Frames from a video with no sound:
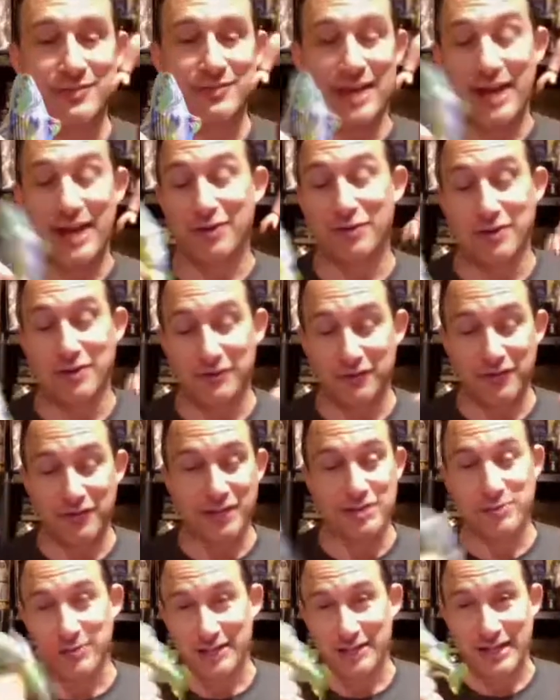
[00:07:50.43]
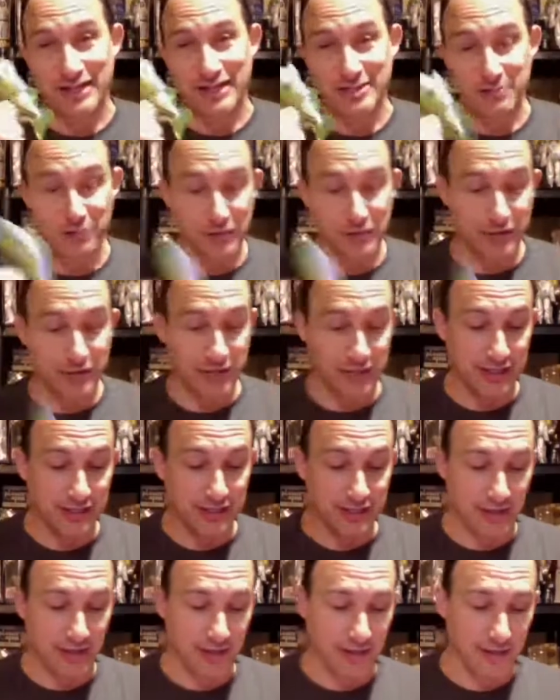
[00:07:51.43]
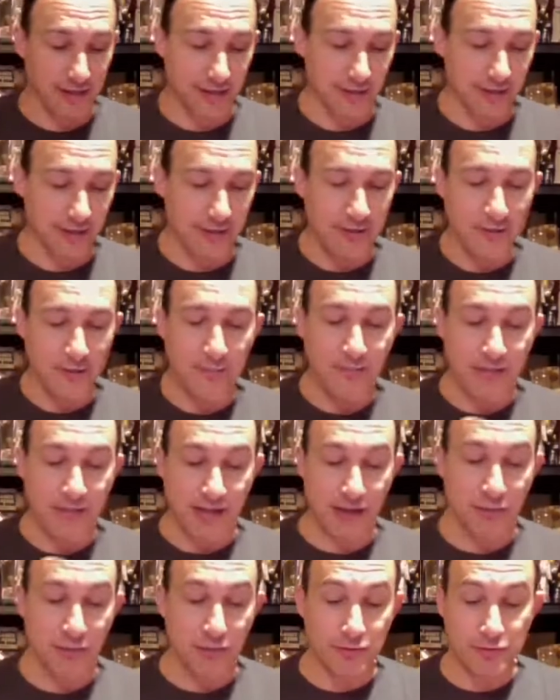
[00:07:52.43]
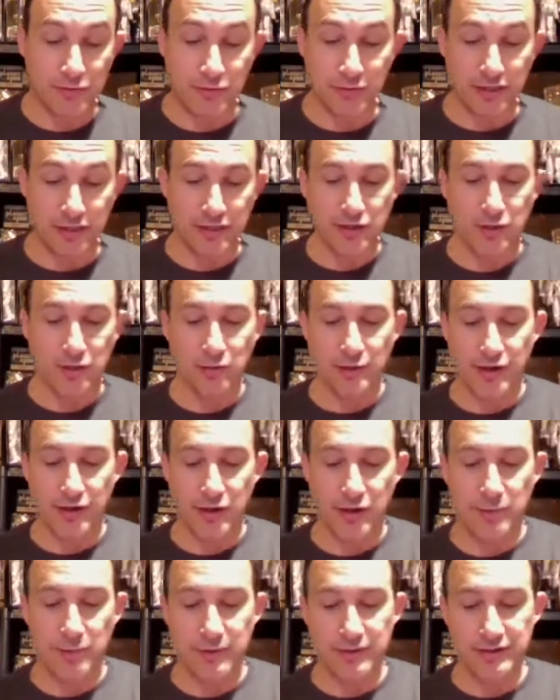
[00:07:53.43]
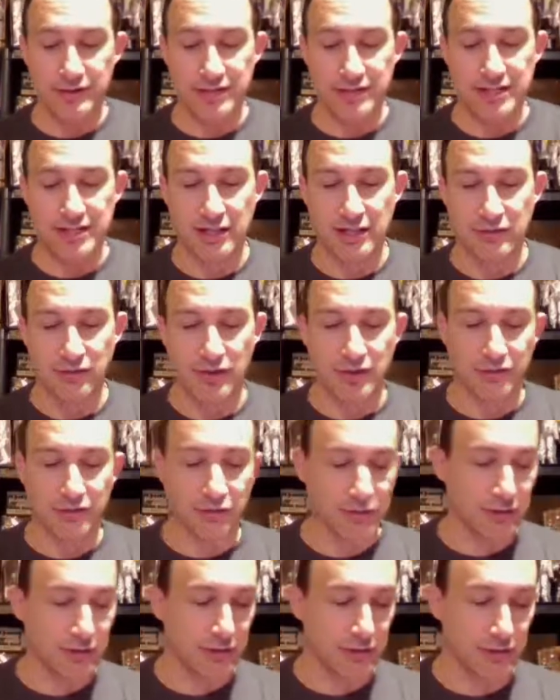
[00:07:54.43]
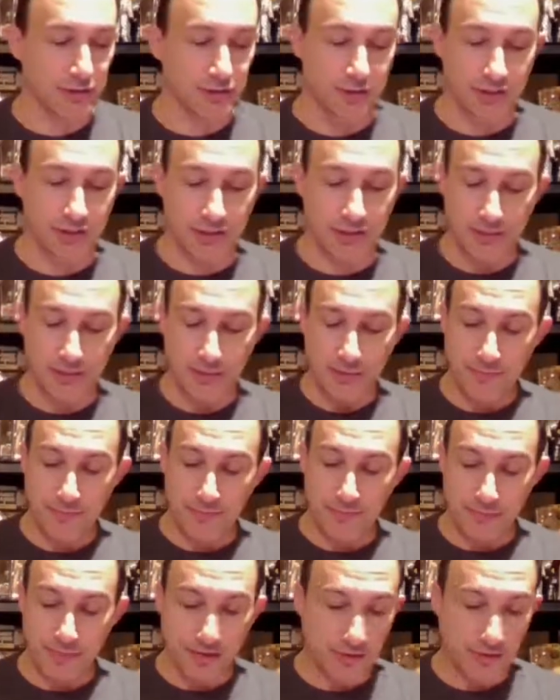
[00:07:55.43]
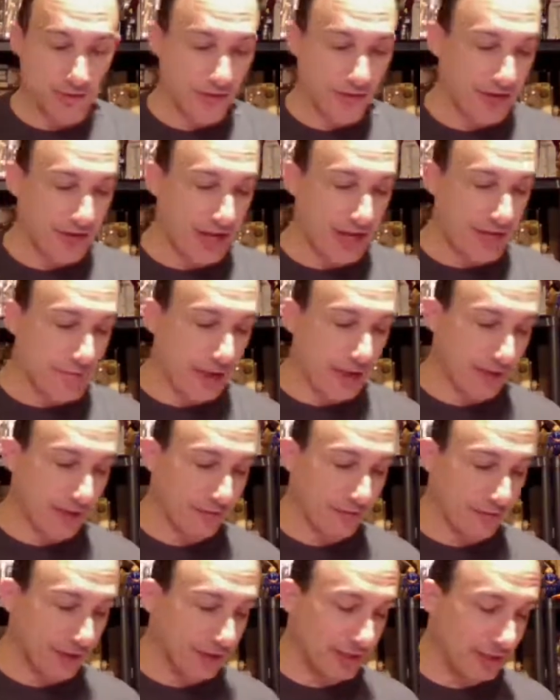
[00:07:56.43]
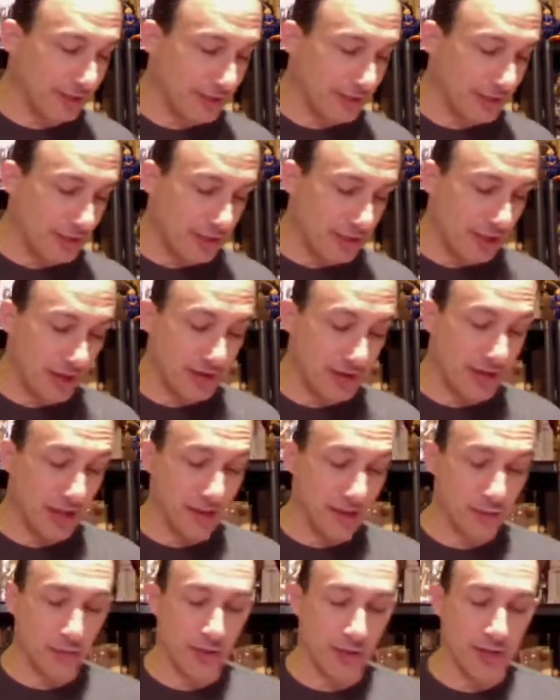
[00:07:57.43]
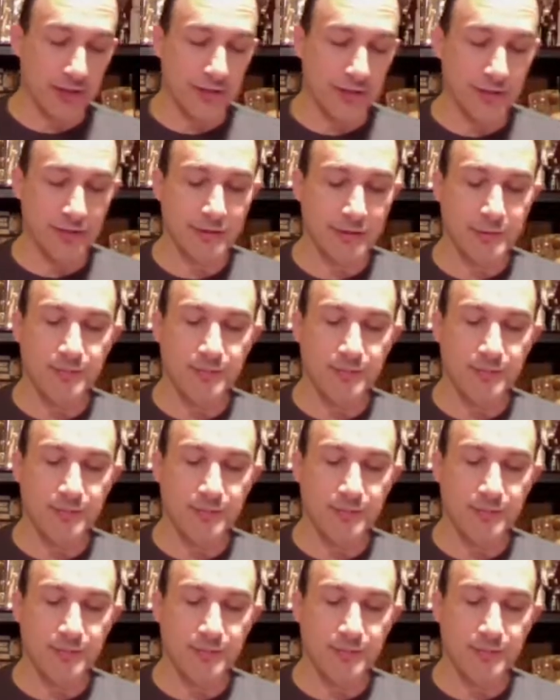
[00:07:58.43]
I don't eat fish, but that's some good eating, I think. Now, what was really cool when I opened it, the seller also included the same outfit, another one.